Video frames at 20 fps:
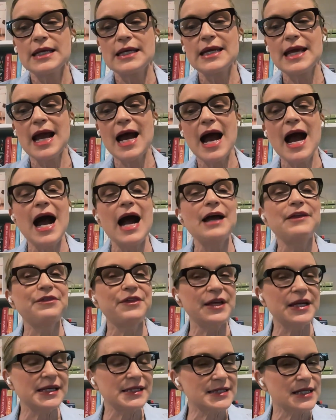Yeah, I
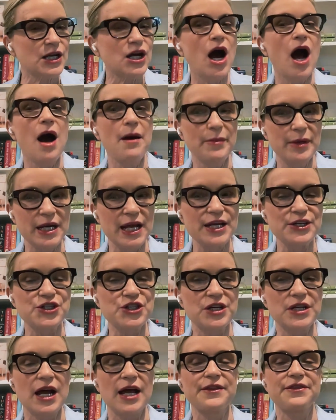think it's a
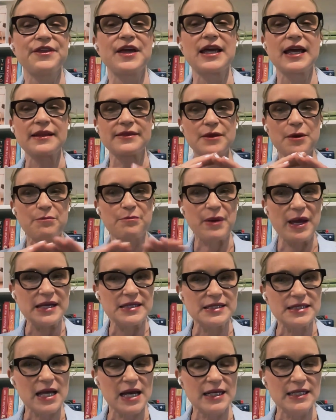combination. I think at the
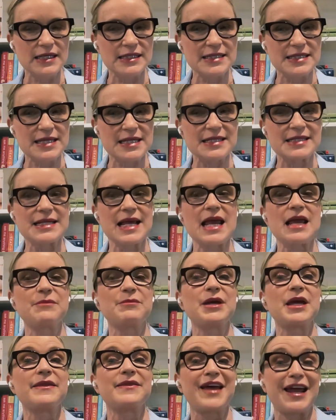baseline, it's the
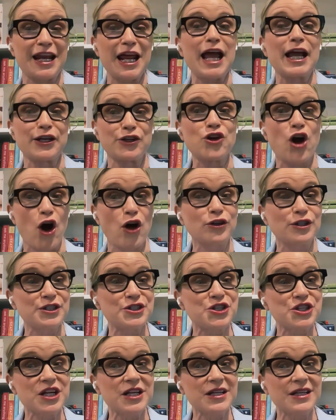same in that
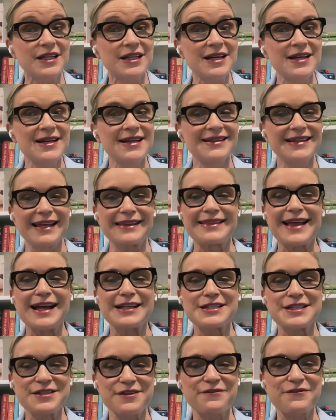acknowledging,
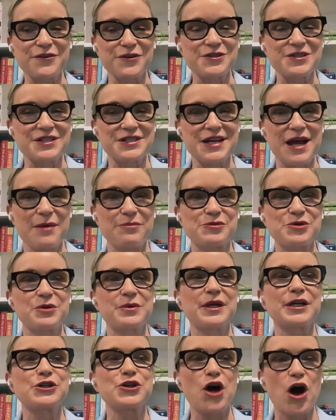that's the first step,
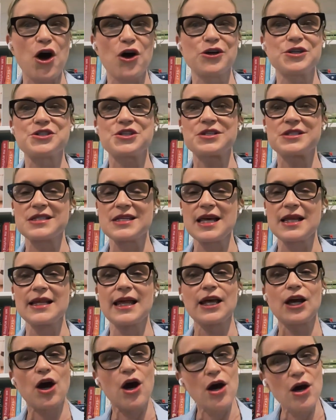to acknowledge and
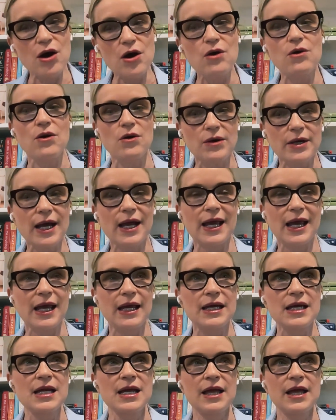say oh, okay,